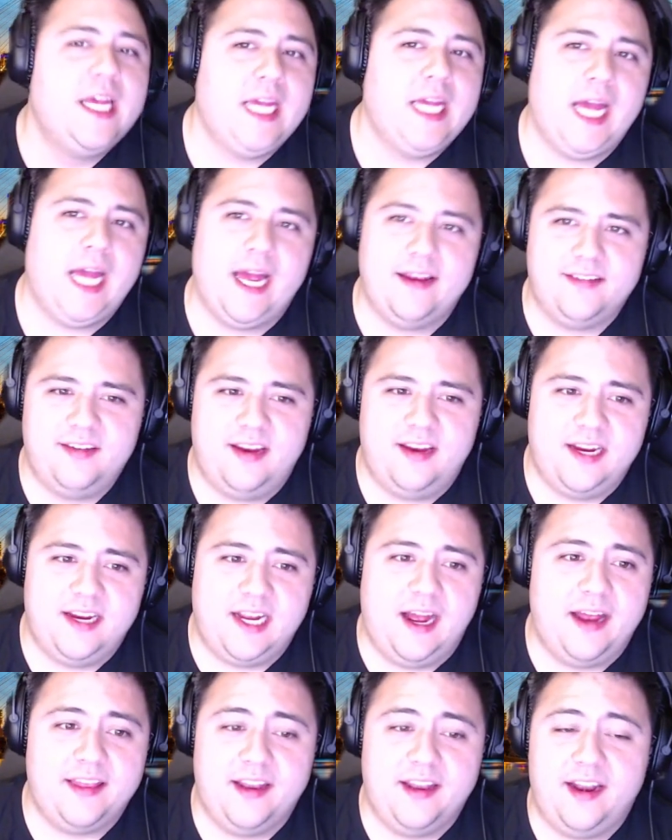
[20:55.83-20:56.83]
as a
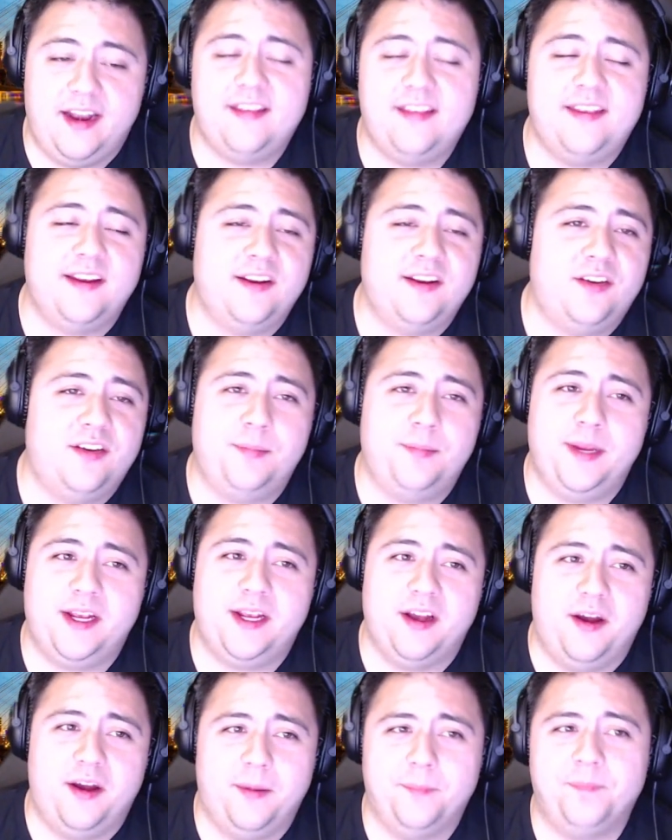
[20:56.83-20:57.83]
guy that I think could
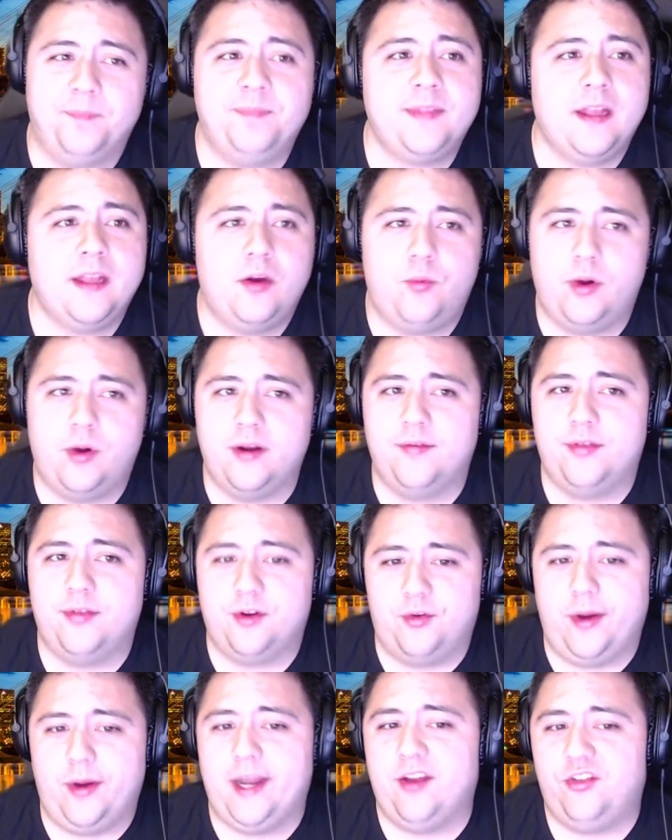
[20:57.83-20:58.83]
become one of
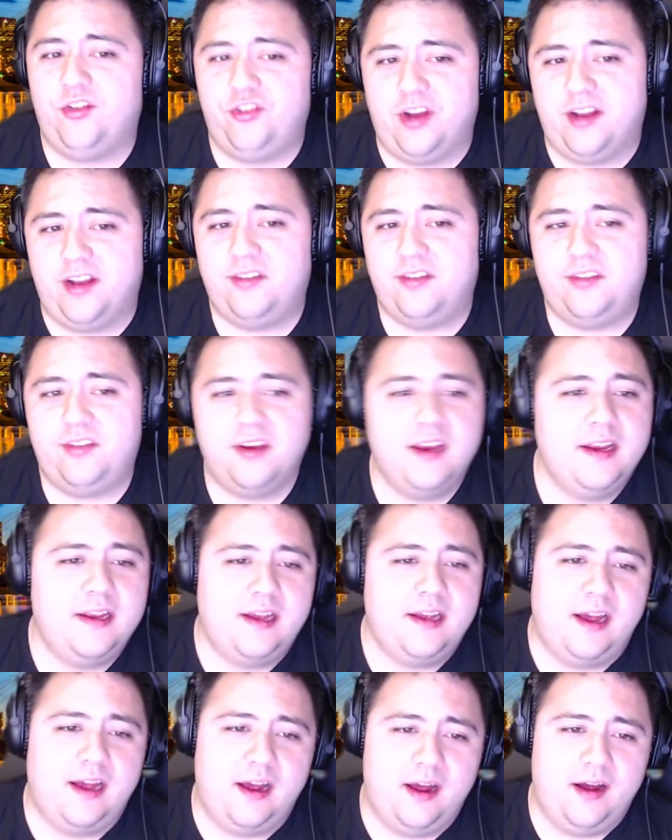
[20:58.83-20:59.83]
the greatest Jets
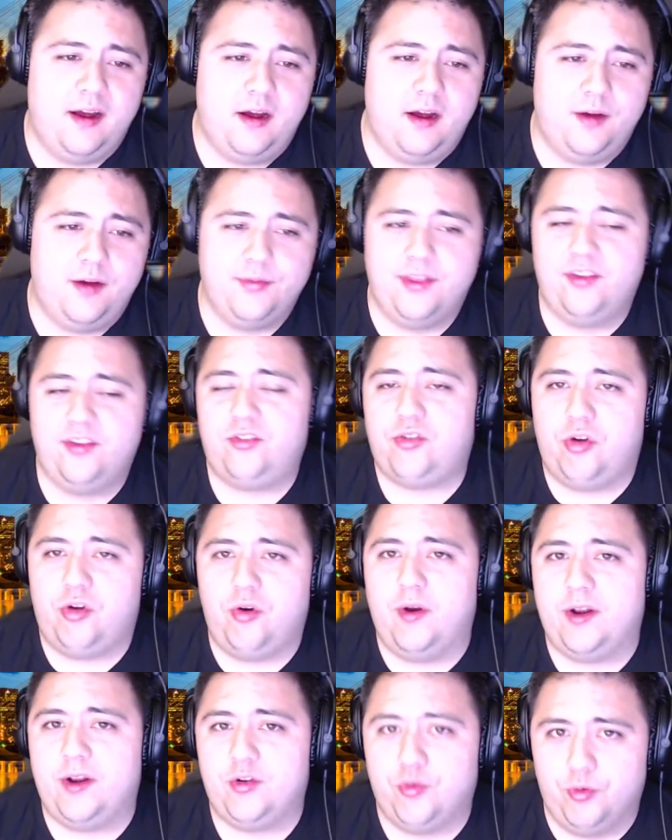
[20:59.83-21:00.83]
of this
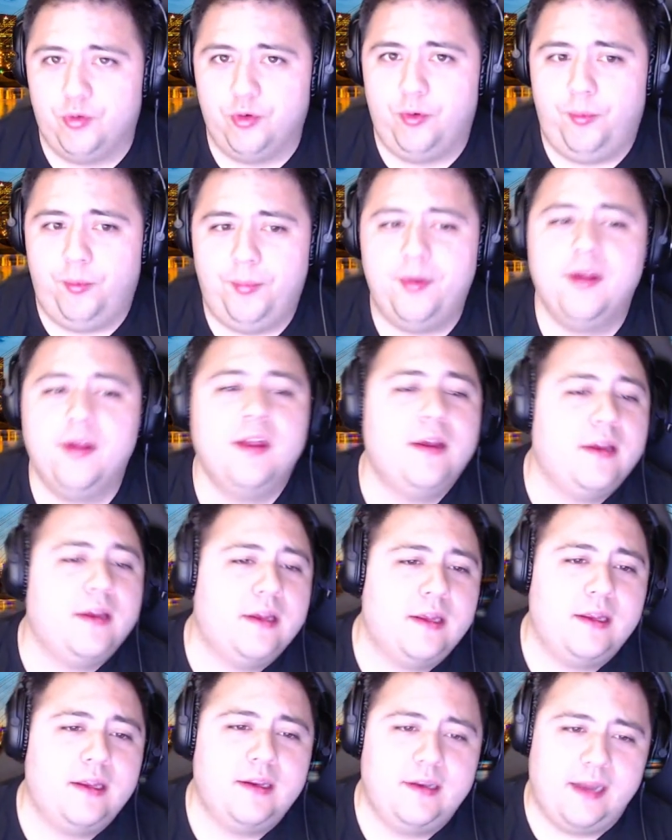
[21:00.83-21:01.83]
current group.
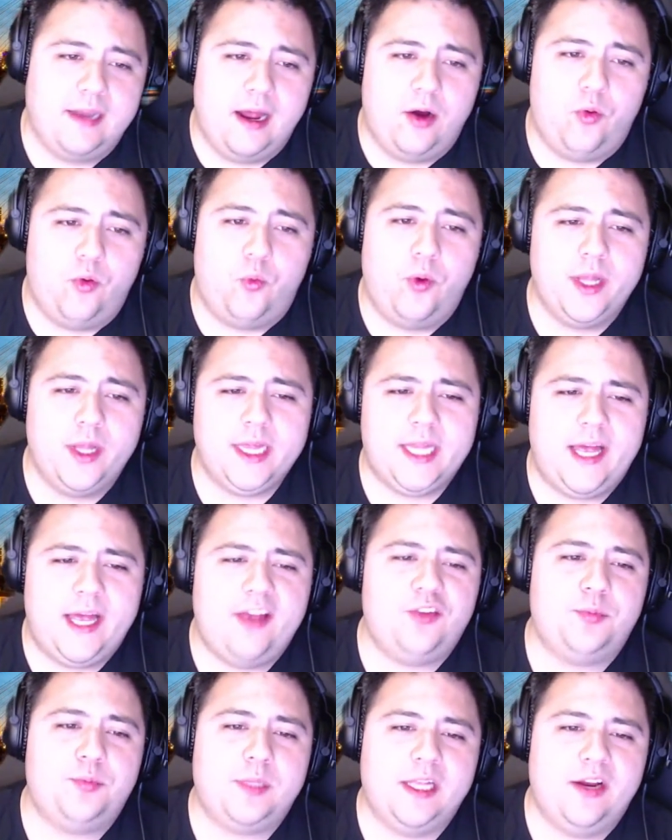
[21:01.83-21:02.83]
Now, one
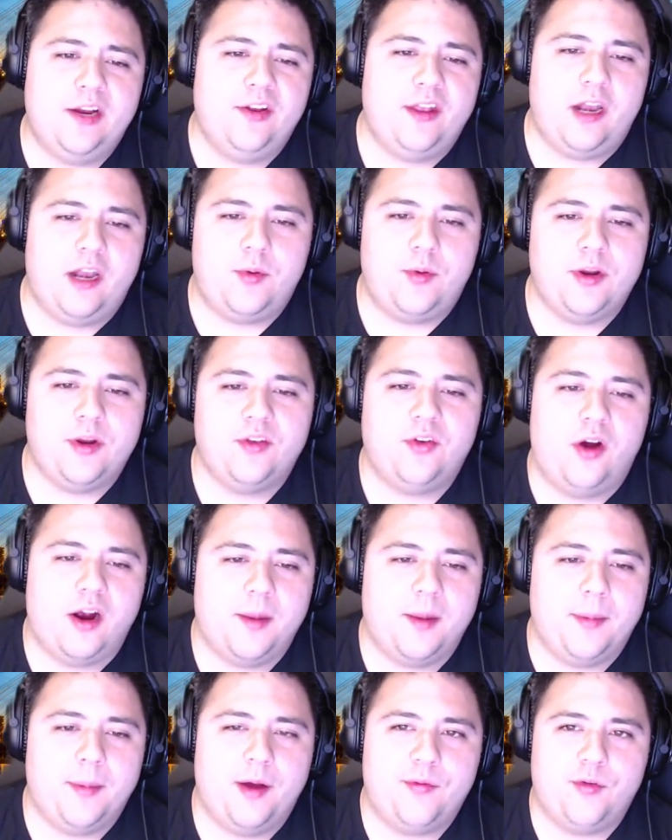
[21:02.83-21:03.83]
last player that I want to
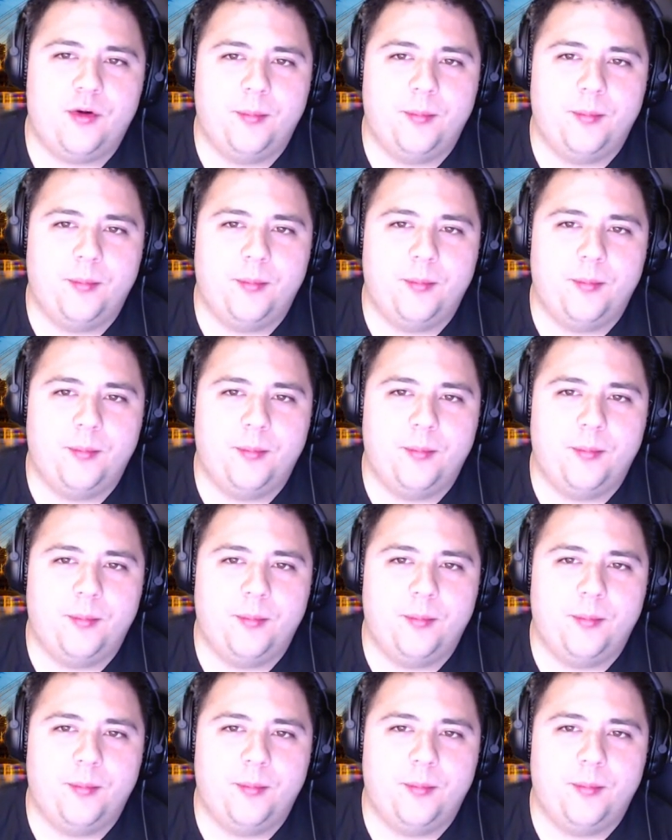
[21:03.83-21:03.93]
talk about for a